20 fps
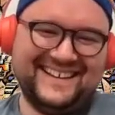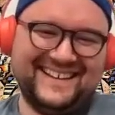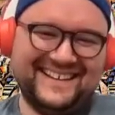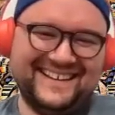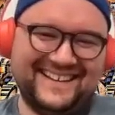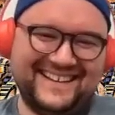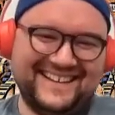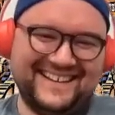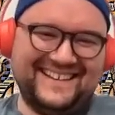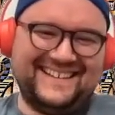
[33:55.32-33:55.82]

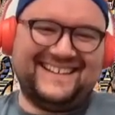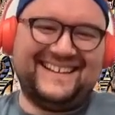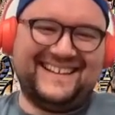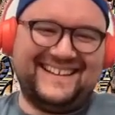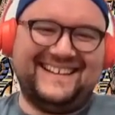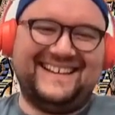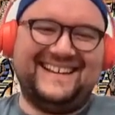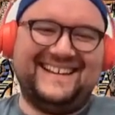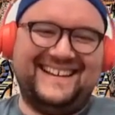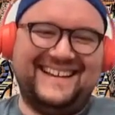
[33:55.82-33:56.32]

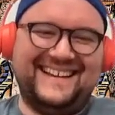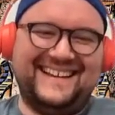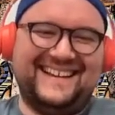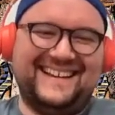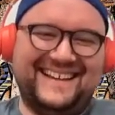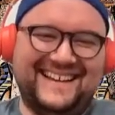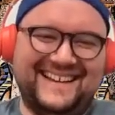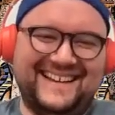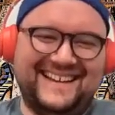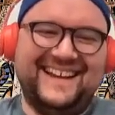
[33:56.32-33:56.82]

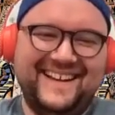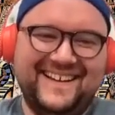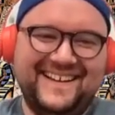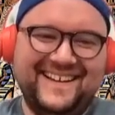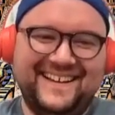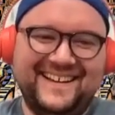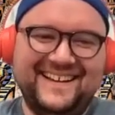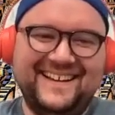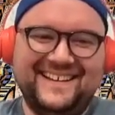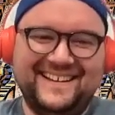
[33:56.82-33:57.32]

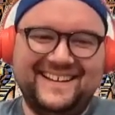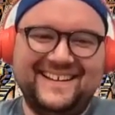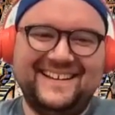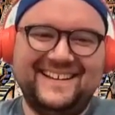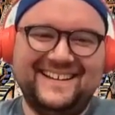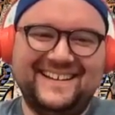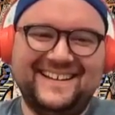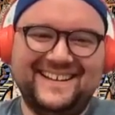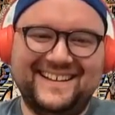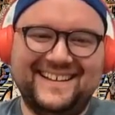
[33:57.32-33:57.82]

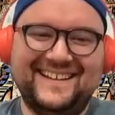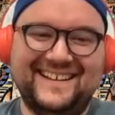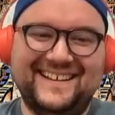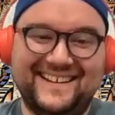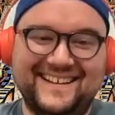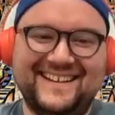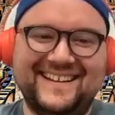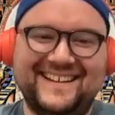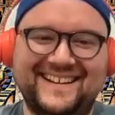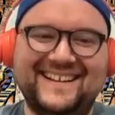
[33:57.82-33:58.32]

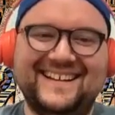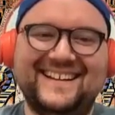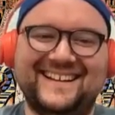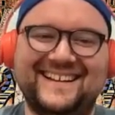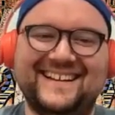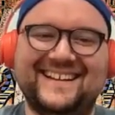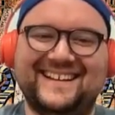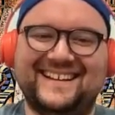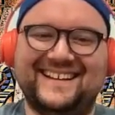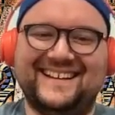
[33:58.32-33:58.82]

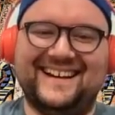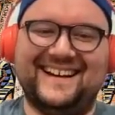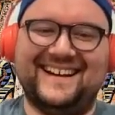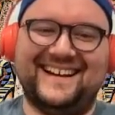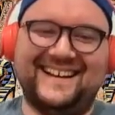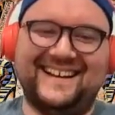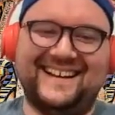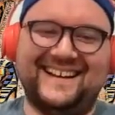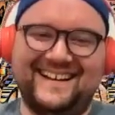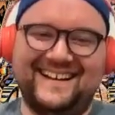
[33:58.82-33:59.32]

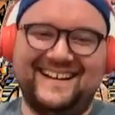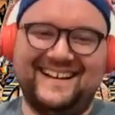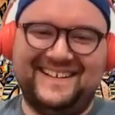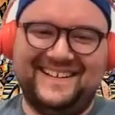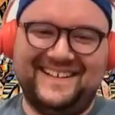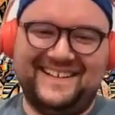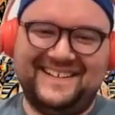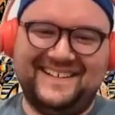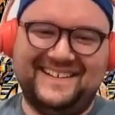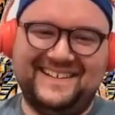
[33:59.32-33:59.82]

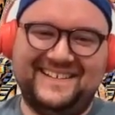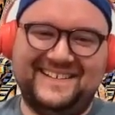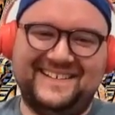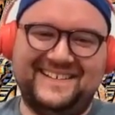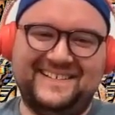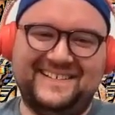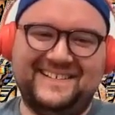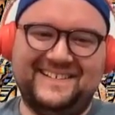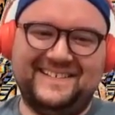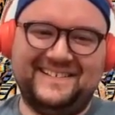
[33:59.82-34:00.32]

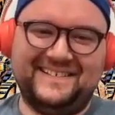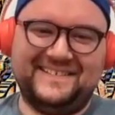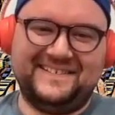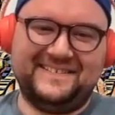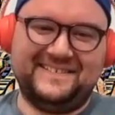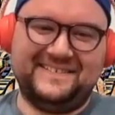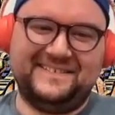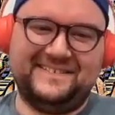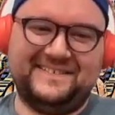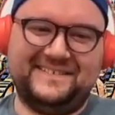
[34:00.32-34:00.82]

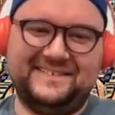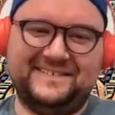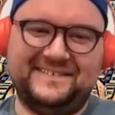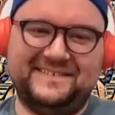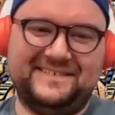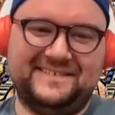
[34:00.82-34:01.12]
(not speaking)